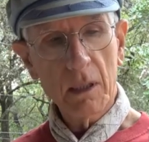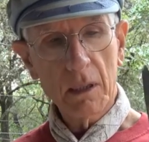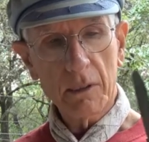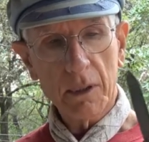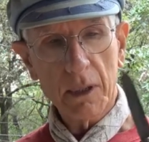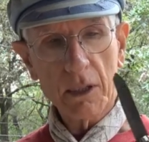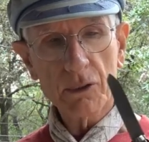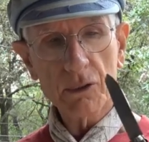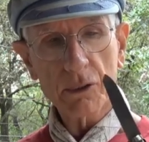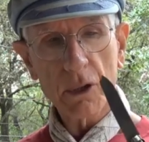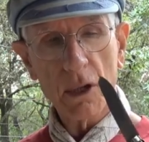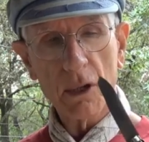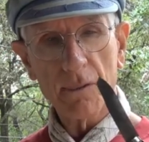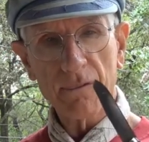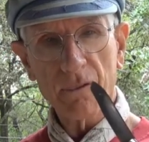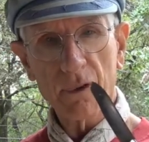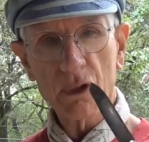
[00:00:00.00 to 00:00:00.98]
These are
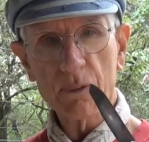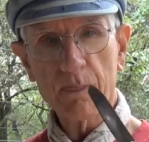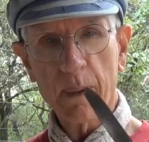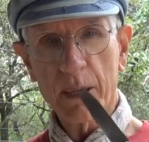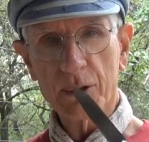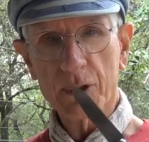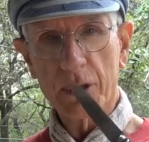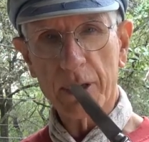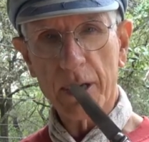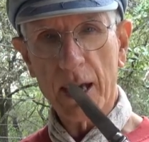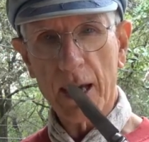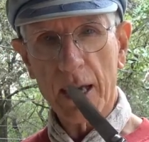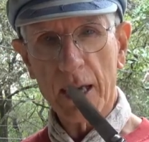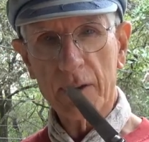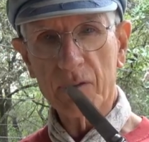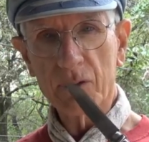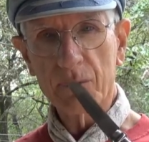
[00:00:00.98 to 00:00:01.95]
called French peasant
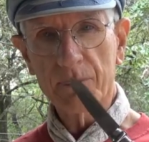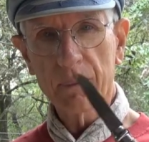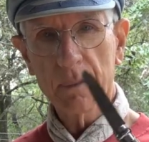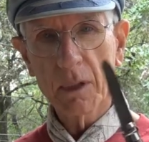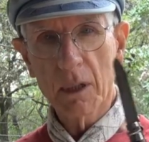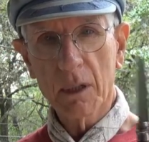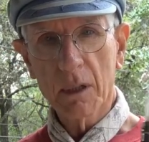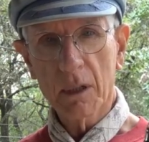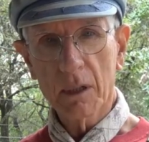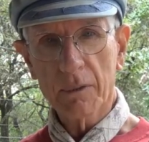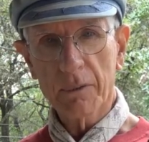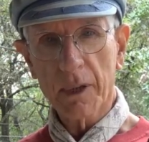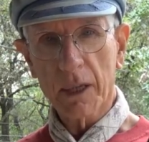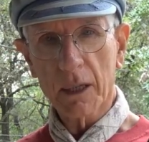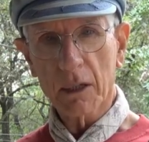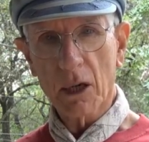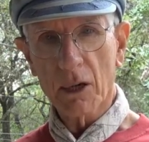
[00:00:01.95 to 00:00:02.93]
knives.
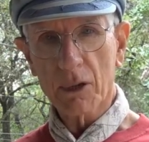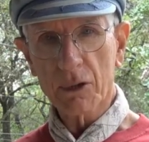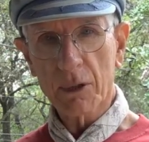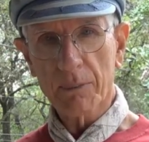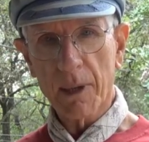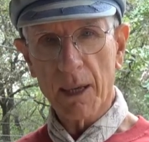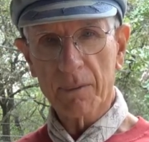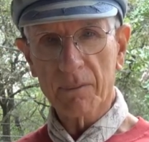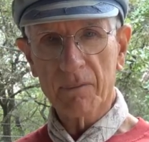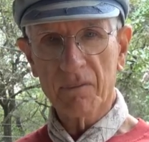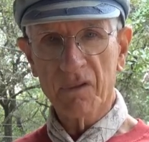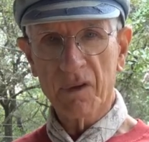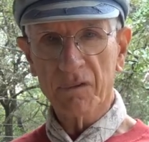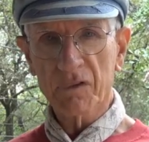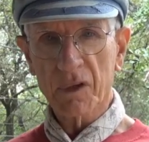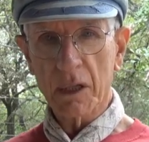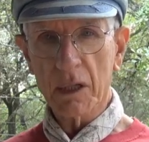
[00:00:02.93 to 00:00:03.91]
They cost about
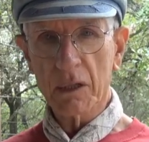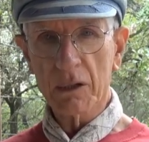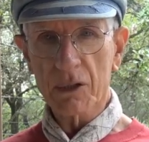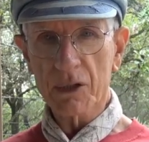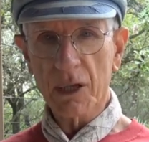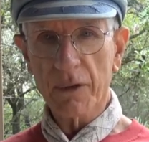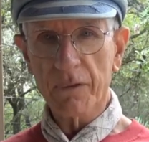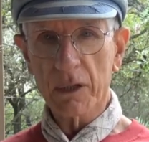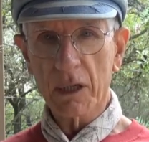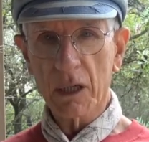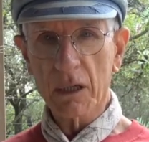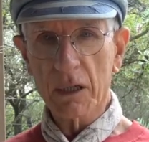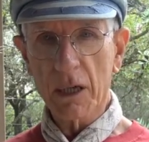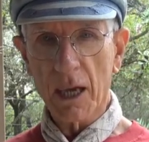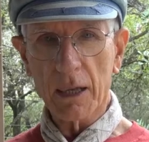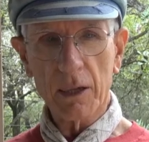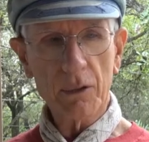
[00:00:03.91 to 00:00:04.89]
$15 to
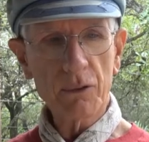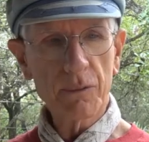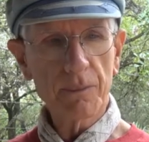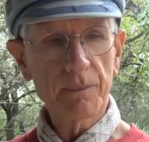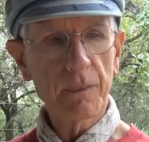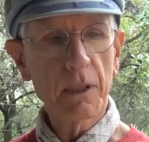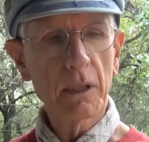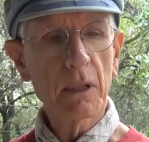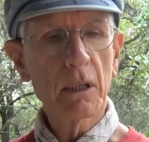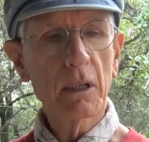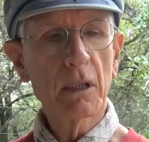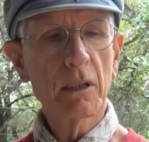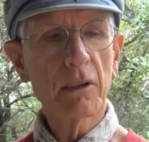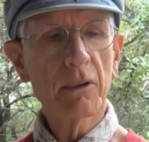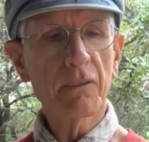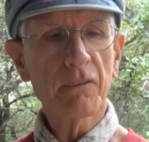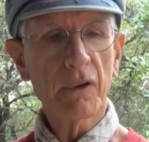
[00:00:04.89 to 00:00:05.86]
$17.
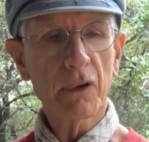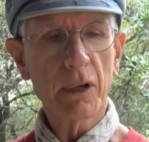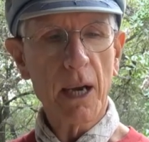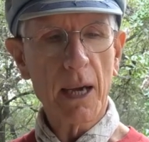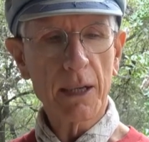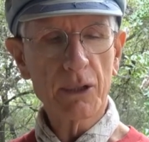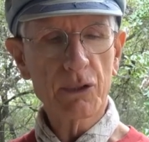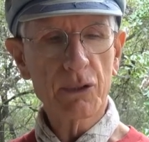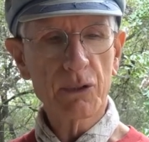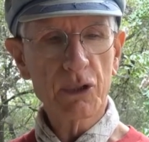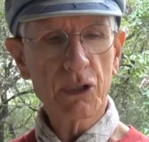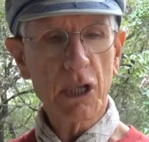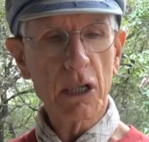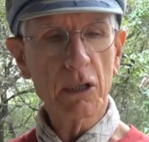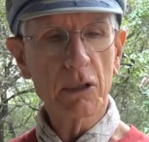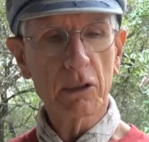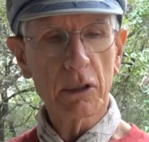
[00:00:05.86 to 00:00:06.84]
Very nice
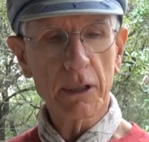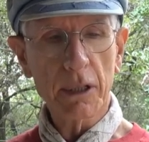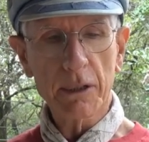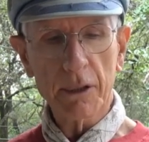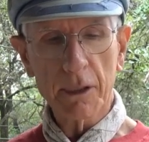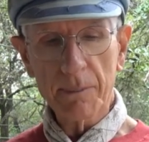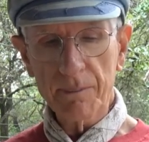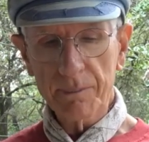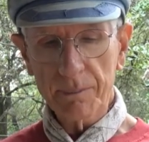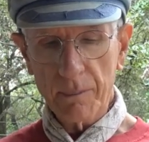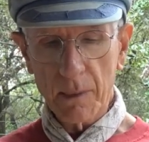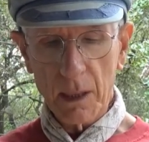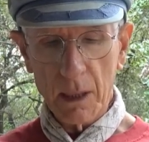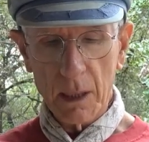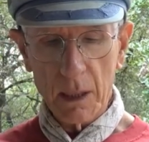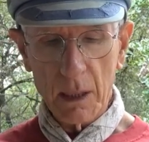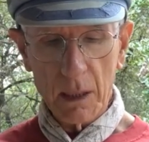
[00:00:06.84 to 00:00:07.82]
steel in them.
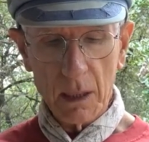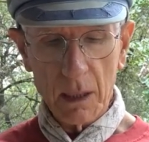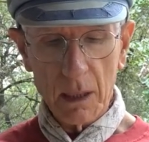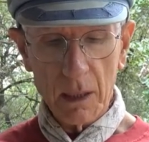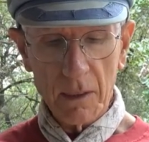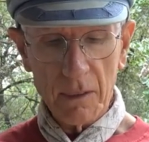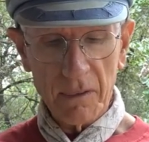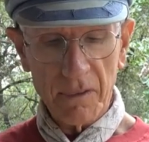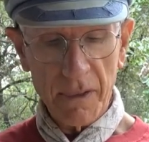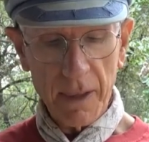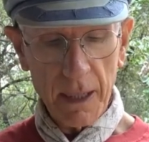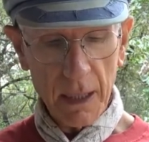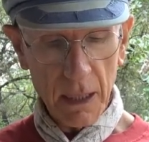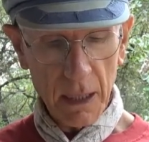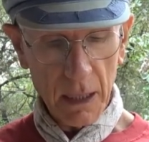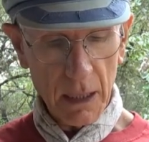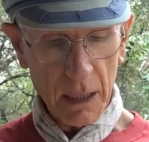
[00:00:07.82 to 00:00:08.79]

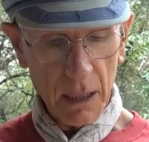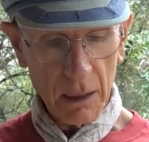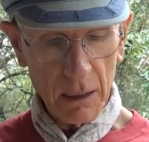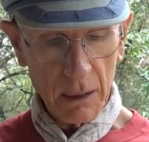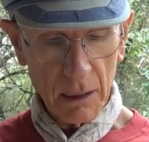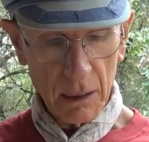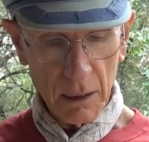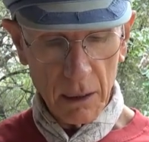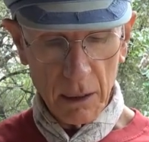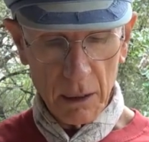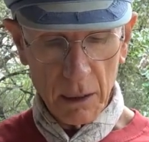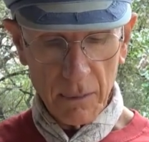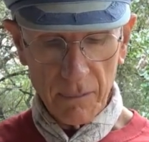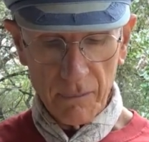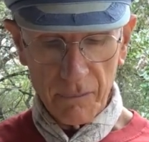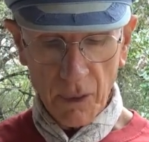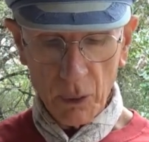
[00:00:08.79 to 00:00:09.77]
They
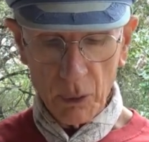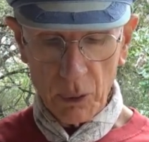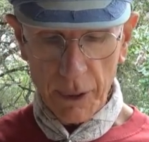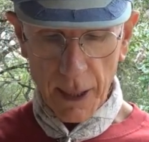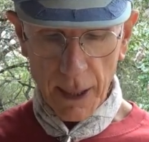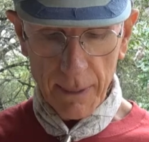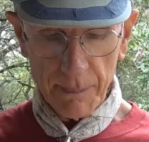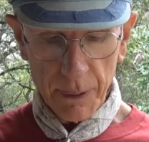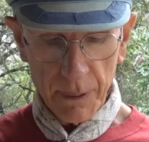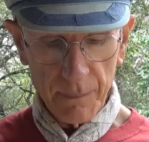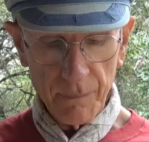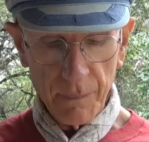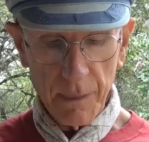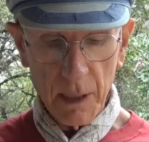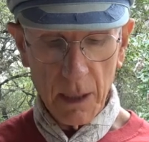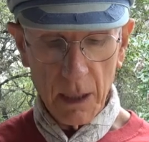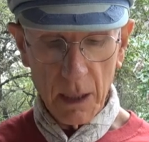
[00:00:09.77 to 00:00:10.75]
fold up
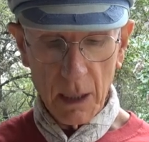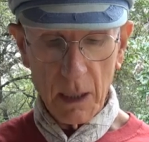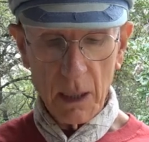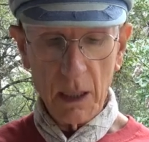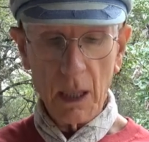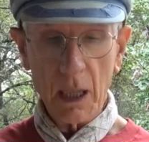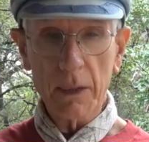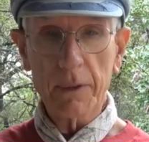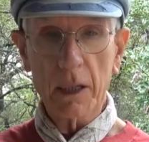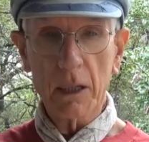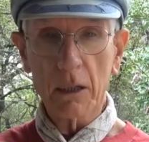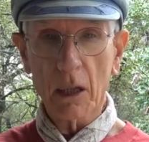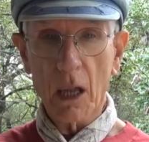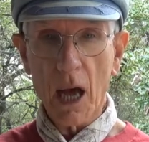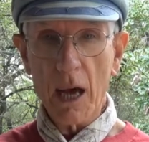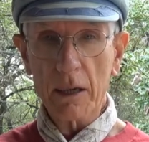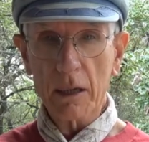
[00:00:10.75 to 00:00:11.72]
and they
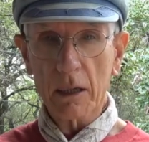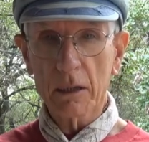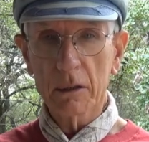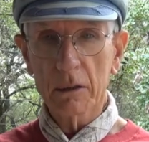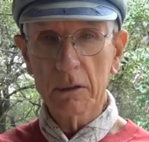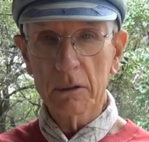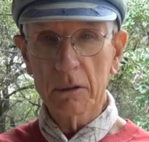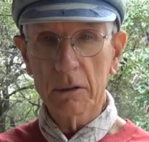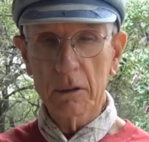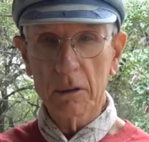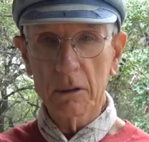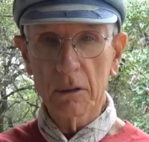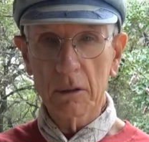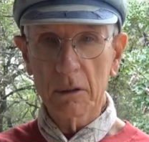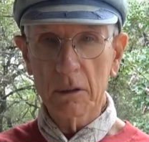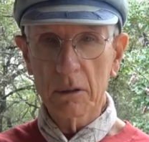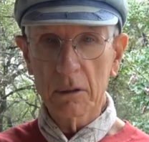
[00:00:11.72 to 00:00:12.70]
lock
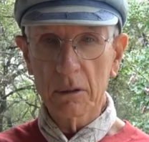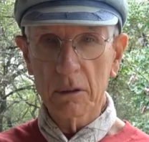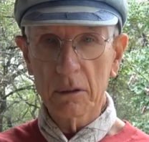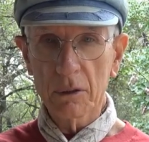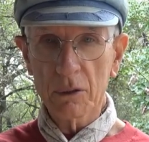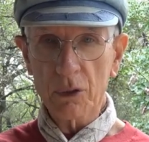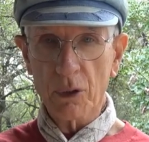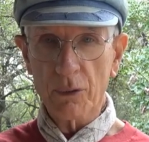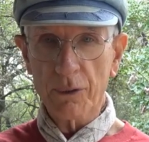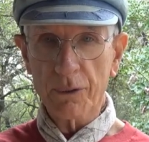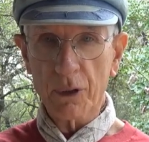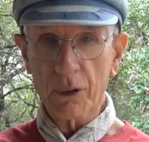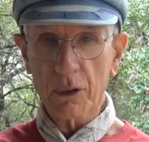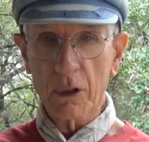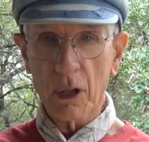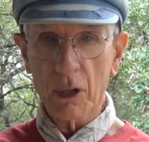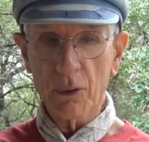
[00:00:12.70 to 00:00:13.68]
so that they're
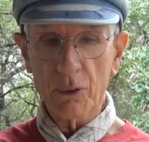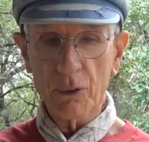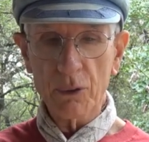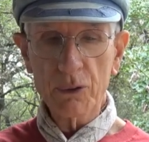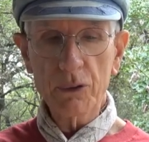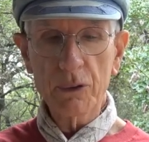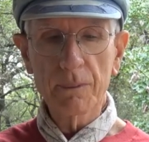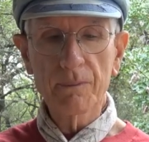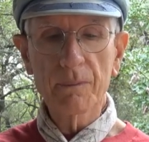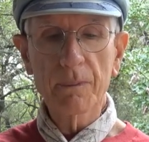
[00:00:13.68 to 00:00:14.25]
closed.